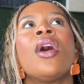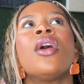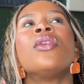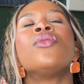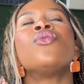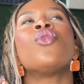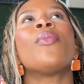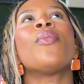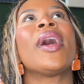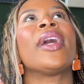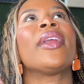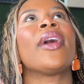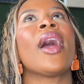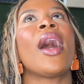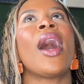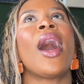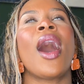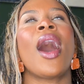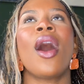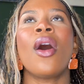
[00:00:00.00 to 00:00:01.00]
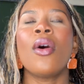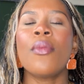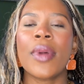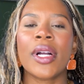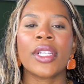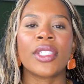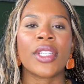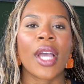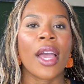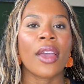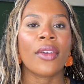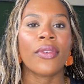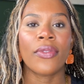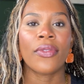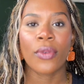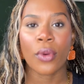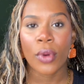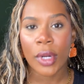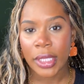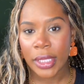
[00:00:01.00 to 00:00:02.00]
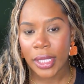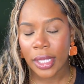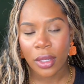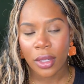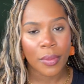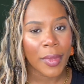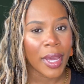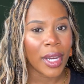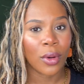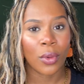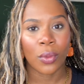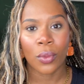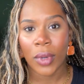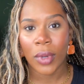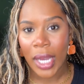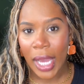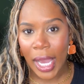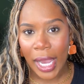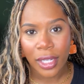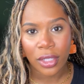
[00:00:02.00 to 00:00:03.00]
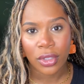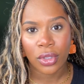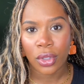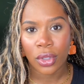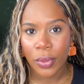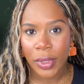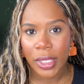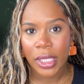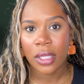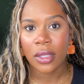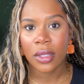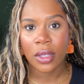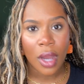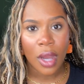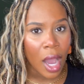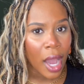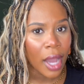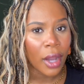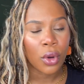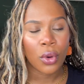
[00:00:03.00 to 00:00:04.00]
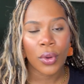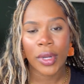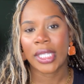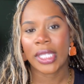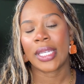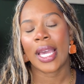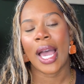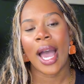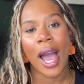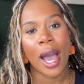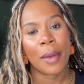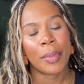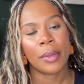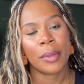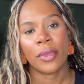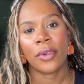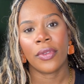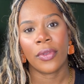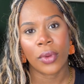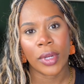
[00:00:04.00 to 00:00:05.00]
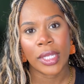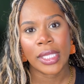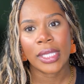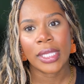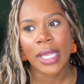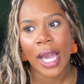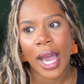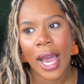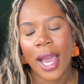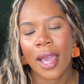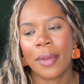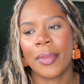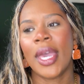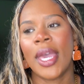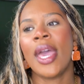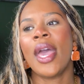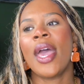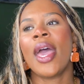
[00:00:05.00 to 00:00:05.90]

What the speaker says: no matter how much I force it, no matter what I do, it's not going to happen before it's time.